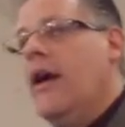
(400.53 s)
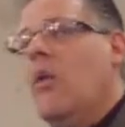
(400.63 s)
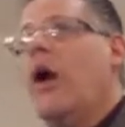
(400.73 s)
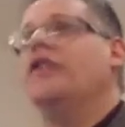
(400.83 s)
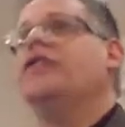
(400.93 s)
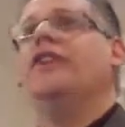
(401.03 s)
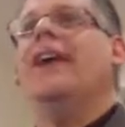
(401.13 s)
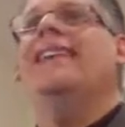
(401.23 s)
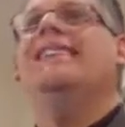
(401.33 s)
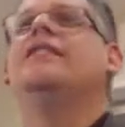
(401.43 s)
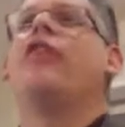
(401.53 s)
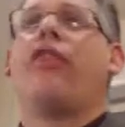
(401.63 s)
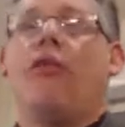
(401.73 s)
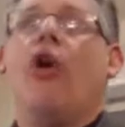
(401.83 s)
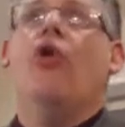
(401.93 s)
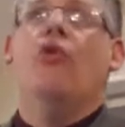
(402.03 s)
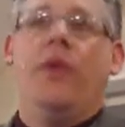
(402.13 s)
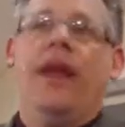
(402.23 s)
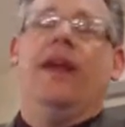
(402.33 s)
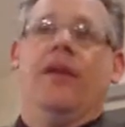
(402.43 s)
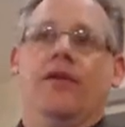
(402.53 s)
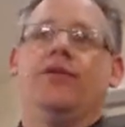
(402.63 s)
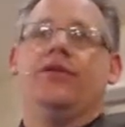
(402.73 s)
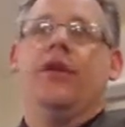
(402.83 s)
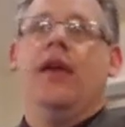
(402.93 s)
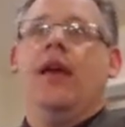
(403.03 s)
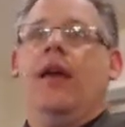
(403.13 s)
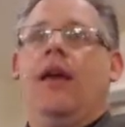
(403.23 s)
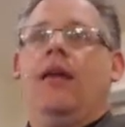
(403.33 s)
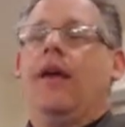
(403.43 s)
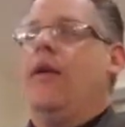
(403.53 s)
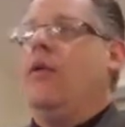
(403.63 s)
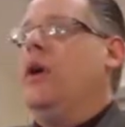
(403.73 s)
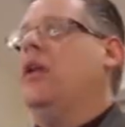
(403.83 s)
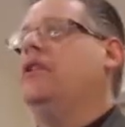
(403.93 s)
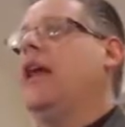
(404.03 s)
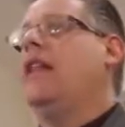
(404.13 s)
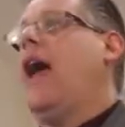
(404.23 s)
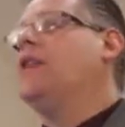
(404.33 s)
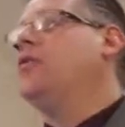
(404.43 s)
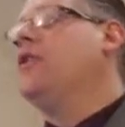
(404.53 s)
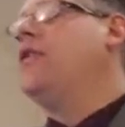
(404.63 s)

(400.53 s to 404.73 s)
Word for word: where Satan's throne is. Now, we looked at last week